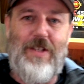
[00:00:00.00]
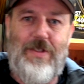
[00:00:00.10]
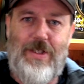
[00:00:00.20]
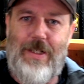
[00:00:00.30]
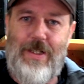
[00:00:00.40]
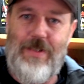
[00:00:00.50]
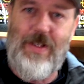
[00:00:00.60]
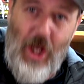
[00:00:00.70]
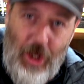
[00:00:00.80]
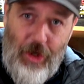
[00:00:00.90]
instinct is,
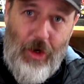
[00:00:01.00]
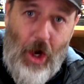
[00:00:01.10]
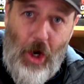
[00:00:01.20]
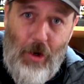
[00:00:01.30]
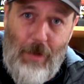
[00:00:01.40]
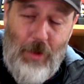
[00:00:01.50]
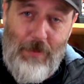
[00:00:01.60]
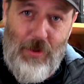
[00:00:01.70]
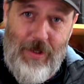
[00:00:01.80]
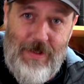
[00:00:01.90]
no, I'm not
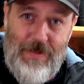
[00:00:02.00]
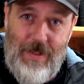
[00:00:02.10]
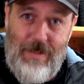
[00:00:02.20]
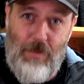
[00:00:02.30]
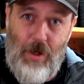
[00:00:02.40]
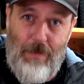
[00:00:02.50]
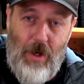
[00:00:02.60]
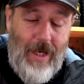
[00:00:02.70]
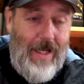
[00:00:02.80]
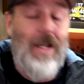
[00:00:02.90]
putting this in my
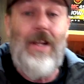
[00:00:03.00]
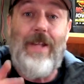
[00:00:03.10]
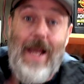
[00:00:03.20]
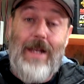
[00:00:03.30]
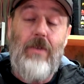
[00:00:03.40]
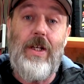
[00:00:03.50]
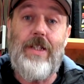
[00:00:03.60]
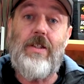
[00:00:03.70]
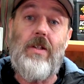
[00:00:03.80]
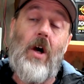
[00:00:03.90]
bike. The only
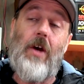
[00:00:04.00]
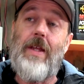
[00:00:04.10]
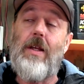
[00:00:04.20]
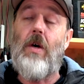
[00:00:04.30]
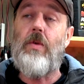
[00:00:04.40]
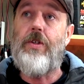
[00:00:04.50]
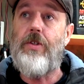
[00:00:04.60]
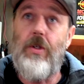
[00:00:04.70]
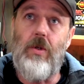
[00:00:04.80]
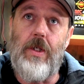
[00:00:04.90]
reason I think I would
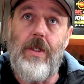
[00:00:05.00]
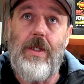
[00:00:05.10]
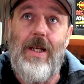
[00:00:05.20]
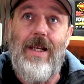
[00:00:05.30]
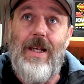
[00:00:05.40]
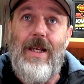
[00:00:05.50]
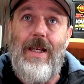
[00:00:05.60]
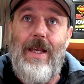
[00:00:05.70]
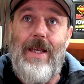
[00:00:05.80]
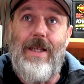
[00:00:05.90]
do it
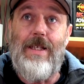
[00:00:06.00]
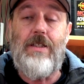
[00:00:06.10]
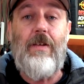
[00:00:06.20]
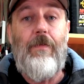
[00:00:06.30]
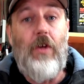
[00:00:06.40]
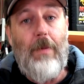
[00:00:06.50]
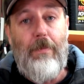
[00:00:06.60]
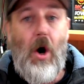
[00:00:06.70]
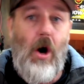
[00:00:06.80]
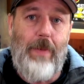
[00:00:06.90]
is for the
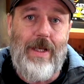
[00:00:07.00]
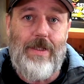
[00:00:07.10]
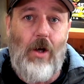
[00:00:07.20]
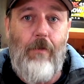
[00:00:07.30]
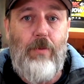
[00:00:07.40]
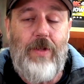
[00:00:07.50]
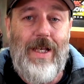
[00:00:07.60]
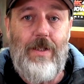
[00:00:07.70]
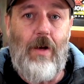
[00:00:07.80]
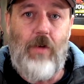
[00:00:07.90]
popping. So I've got
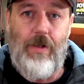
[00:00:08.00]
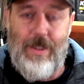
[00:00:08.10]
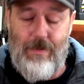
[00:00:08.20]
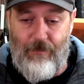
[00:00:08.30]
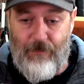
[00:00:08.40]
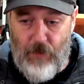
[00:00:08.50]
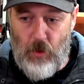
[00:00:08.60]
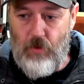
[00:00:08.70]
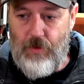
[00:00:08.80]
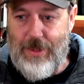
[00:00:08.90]
that
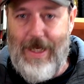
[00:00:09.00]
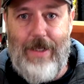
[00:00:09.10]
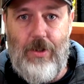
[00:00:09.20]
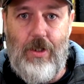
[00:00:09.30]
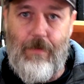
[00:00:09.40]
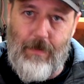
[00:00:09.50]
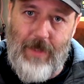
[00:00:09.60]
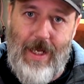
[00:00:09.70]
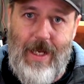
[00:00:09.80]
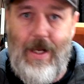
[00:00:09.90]
full stain tune from
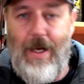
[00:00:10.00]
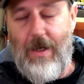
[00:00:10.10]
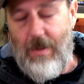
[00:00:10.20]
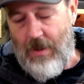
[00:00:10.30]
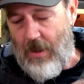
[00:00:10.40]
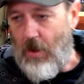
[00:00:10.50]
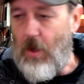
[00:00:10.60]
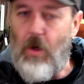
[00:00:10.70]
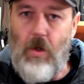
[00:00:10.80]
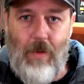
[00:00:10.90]
the header
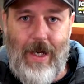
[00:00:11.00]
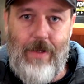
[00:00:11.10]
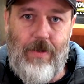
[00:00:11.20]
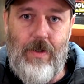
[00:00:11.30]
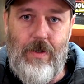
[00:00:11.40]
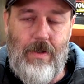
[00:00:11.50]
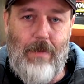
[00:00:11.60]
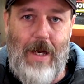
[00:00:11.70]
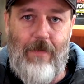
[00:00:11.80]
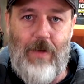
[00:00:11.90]
all the way through the
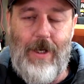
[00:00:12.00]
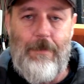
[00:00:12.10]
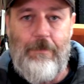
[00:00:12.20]
muffler.